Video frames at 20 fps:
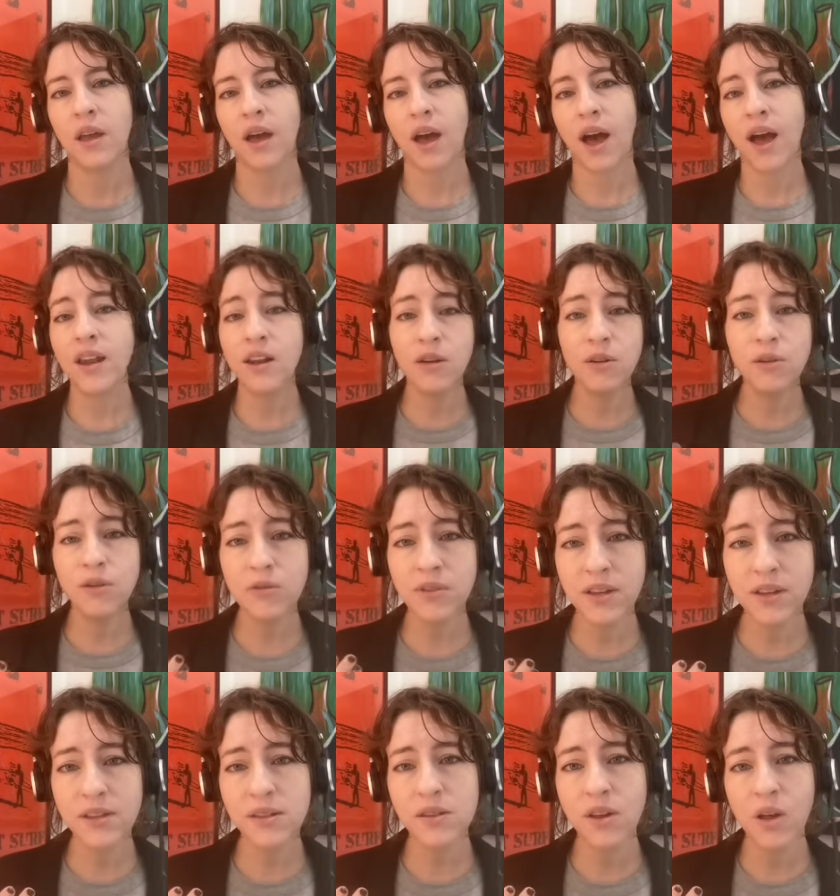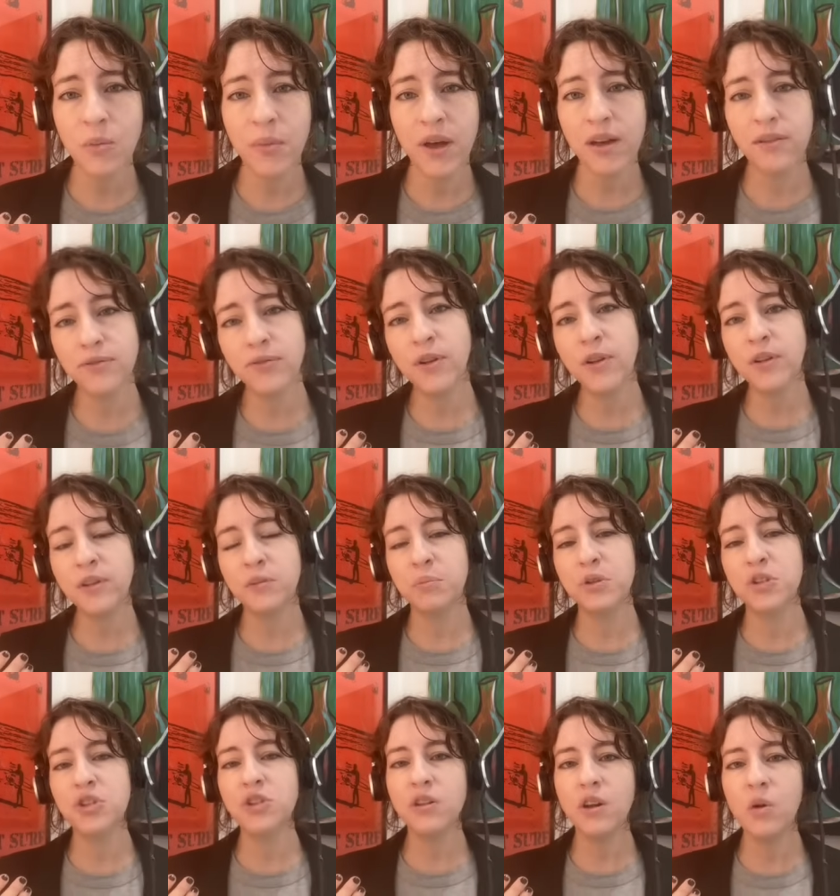I know you think it's all my fault,
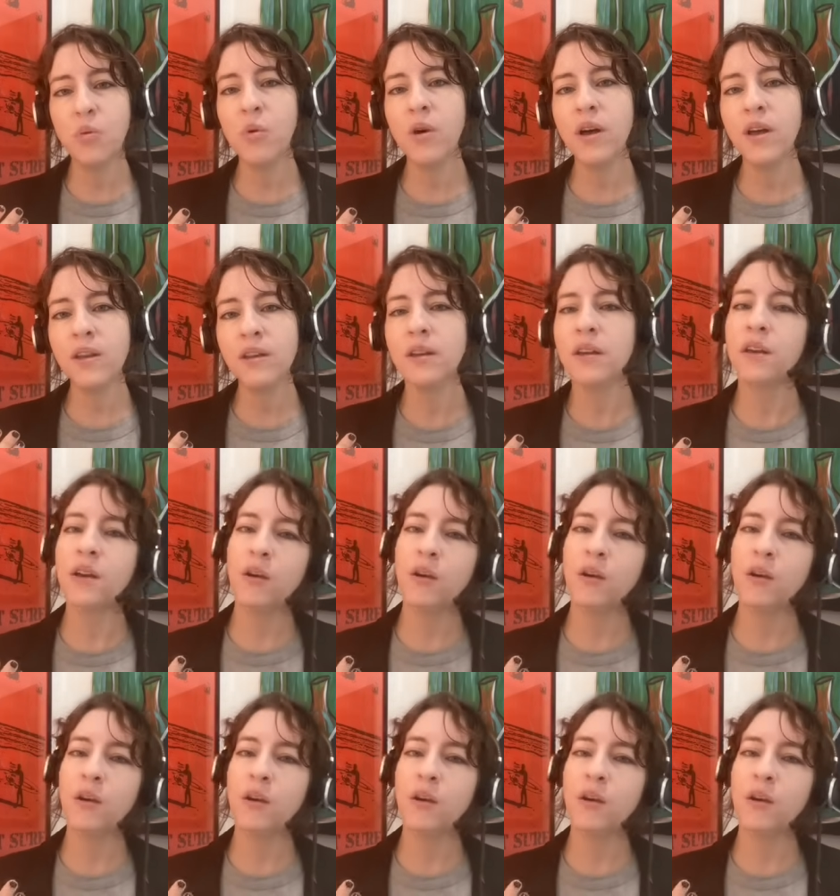but you know what?